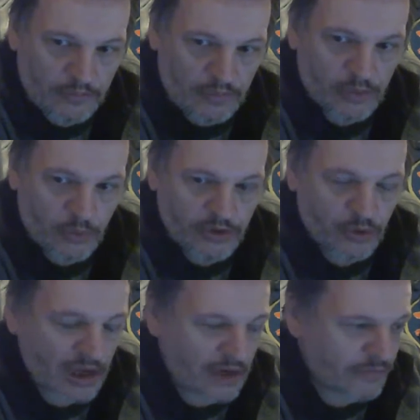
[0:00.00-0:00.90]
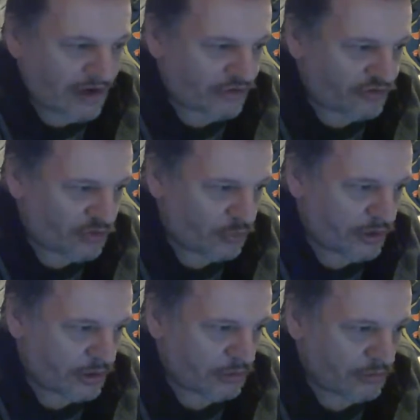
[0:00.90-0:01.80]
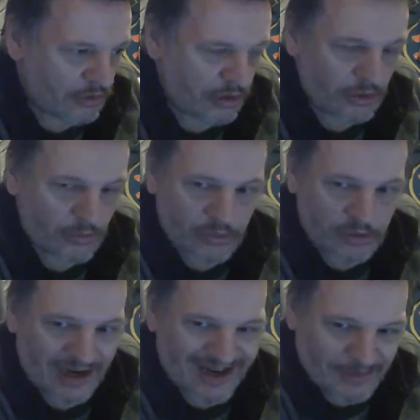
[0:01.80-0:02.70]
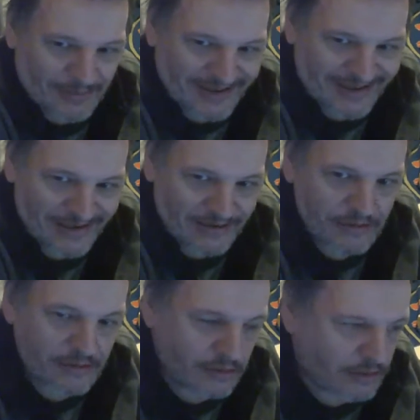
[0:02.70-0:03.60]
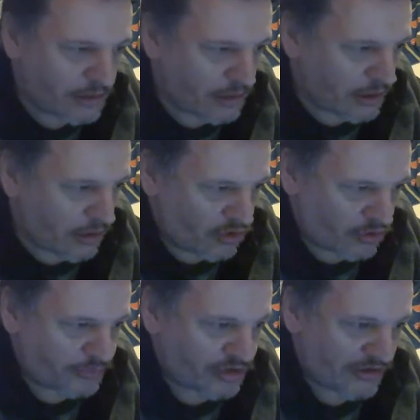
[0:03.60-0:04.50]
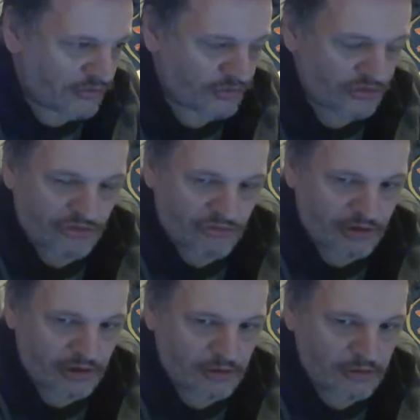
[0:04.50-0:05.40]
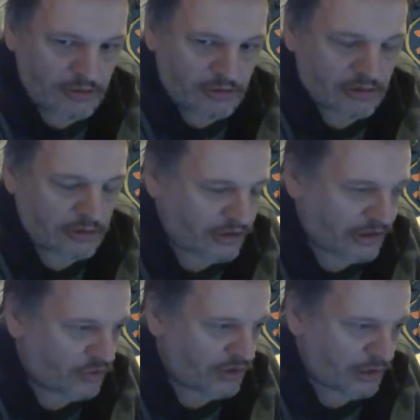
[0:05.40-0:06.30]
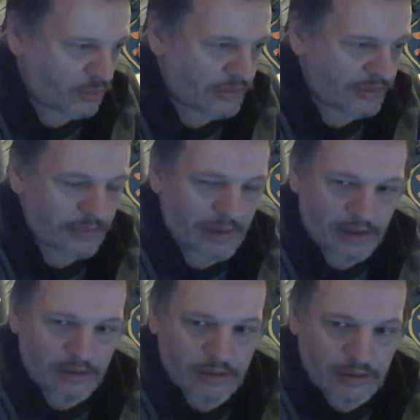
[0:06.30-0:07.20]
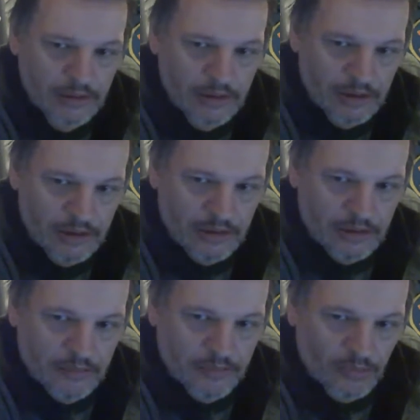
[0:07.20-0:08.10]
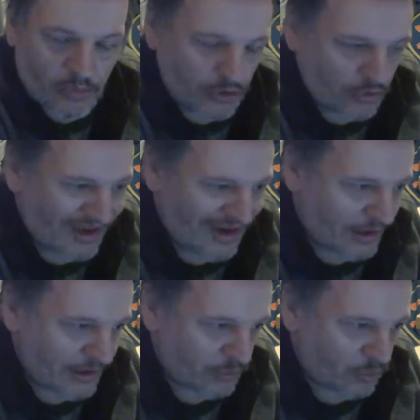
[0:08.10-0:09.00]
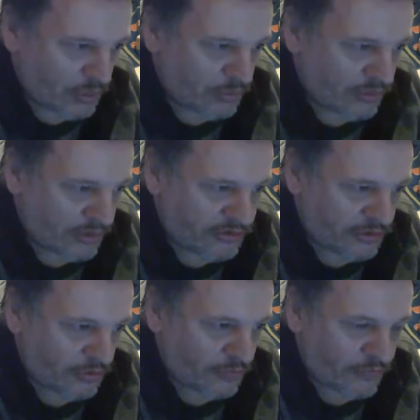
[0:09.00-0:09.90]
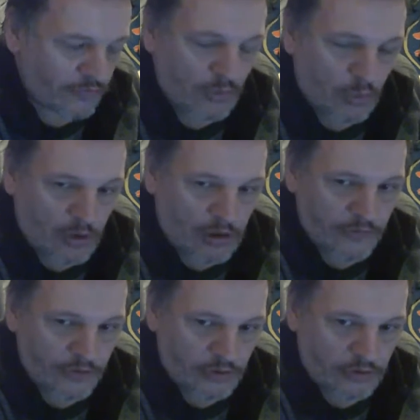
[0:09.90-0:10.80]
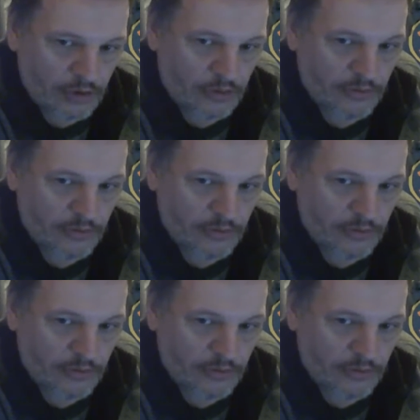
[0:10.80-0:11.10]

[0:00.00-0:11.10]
when you're going around shooting, an animated object on the screen, you ain't got nothing to worry about. But when you're out in the wilderness, for real life, and,